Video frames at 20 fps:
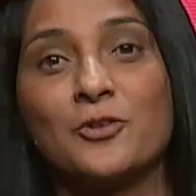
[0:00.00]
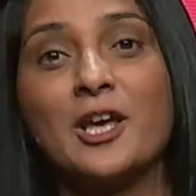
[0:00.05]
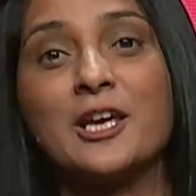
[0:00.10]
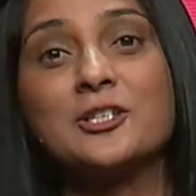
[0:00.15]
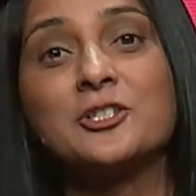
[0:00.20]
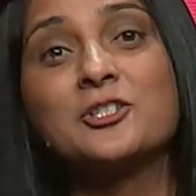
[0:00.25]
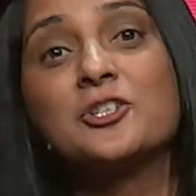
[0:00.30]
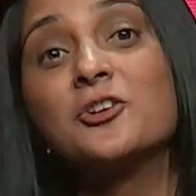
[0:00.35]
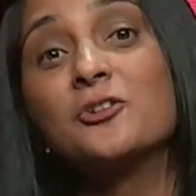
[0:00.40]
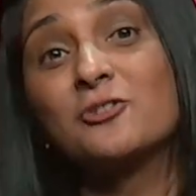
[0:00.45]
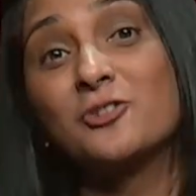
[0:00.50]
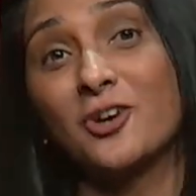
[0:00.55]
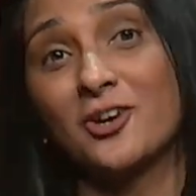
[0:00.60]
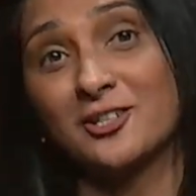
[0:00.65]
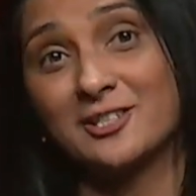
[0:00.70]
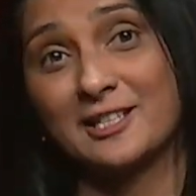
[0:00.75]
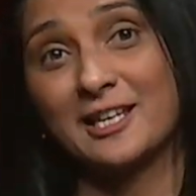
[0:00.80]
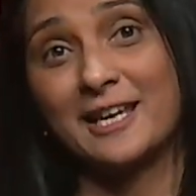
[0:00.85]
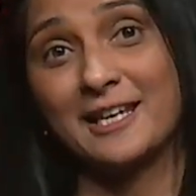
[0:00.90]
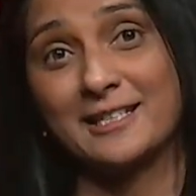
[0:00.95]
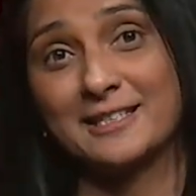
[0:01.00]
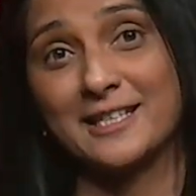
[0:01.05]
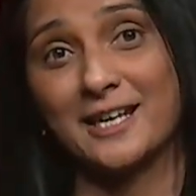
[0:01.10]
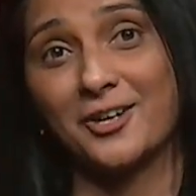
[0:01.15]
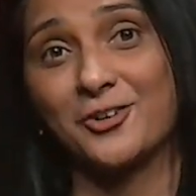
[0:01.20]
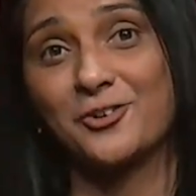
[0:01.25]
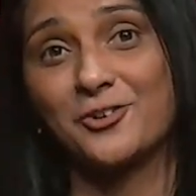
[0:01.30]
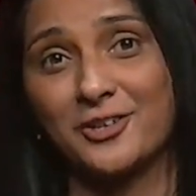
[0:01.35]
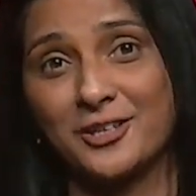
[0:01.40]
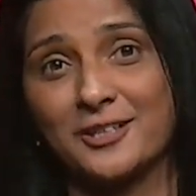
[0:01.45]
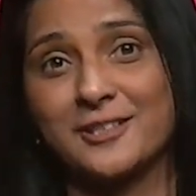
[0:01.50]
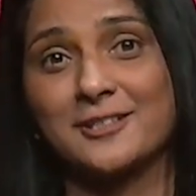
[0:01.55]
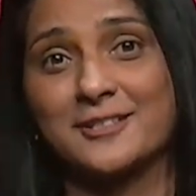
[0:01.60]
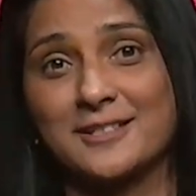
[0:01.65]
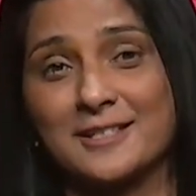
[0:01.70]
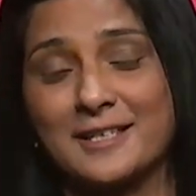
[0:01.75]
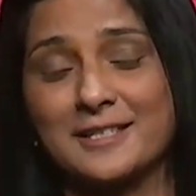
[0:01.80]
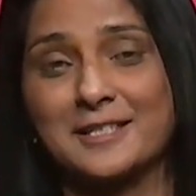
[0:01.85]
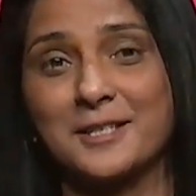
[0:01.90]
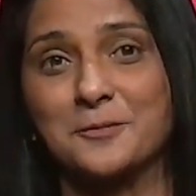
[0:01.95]
they do not take down critical
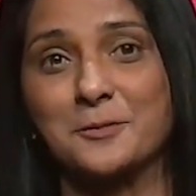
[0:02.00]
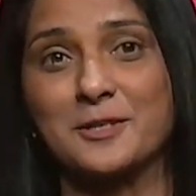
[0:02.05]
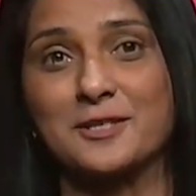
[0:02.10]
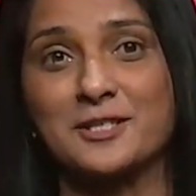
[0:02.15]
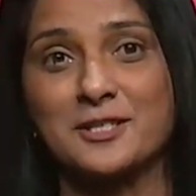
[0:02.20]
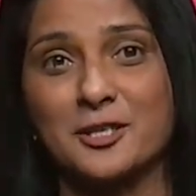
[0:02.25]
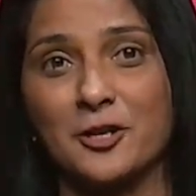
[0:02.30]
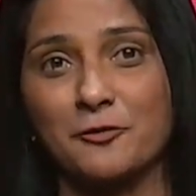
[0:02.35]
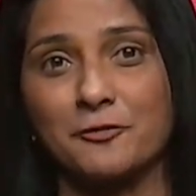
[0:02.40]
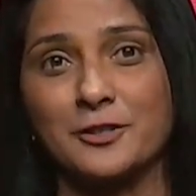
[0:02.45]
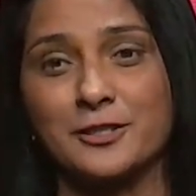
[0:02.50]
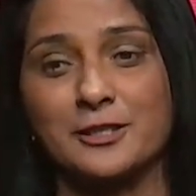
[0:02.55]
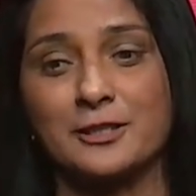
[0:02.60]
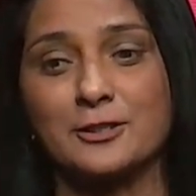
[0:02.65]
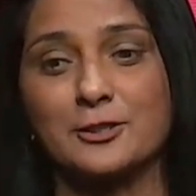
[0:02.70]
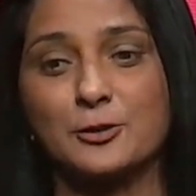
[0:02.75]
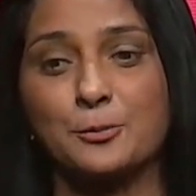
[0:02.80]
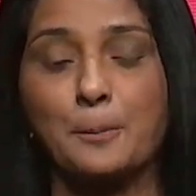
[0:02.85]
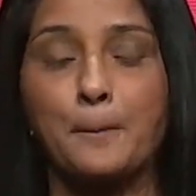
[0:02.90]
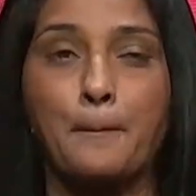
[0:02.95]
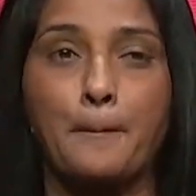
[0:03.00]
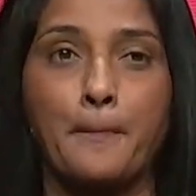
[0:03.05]
systems and services?